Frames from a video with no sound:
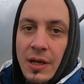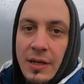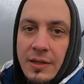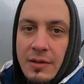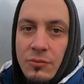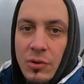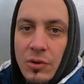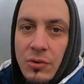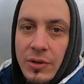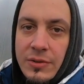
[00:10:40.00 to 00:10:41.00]
And then we're
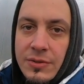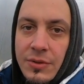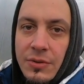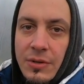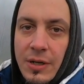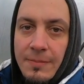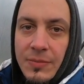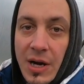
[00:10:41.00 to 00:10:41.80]
going to